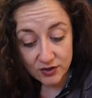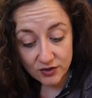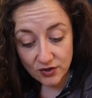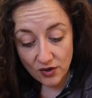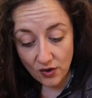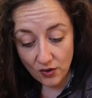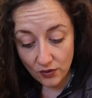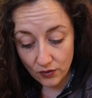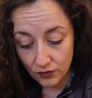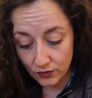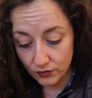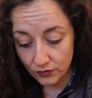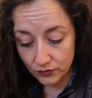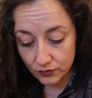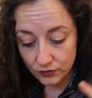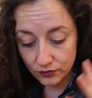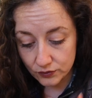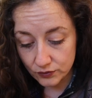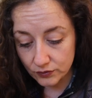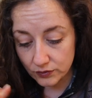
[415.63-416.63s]

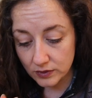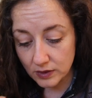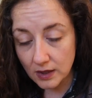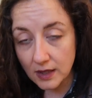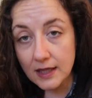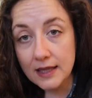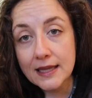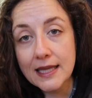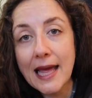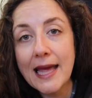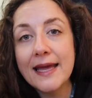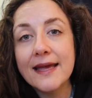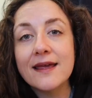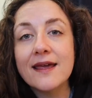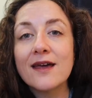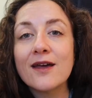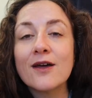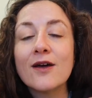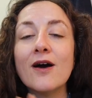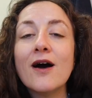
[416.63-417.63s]
So
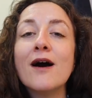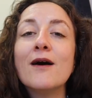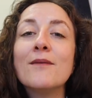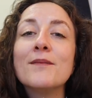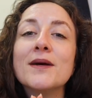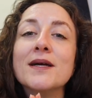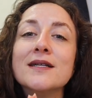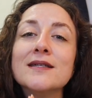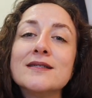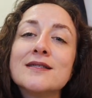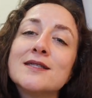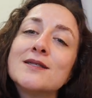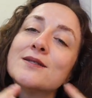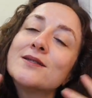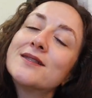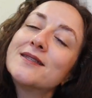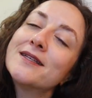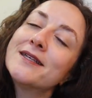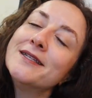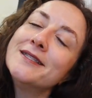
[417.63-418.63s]
like, comments,
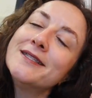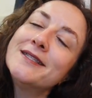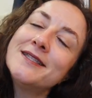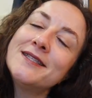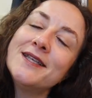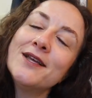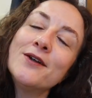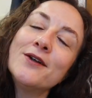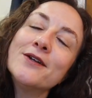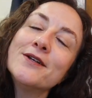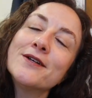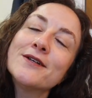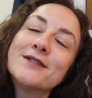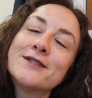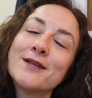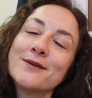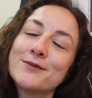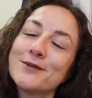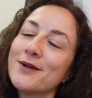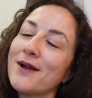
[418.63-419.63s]
consider
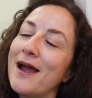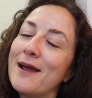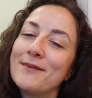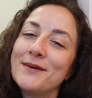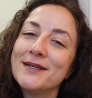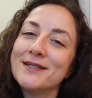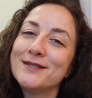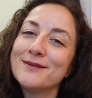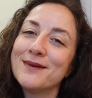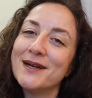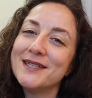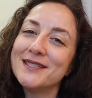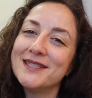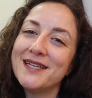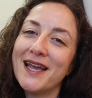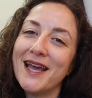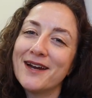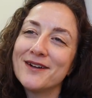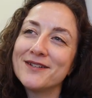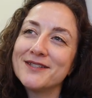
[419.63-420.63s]
subscribing to my
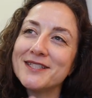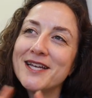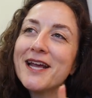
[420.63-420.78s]
channel.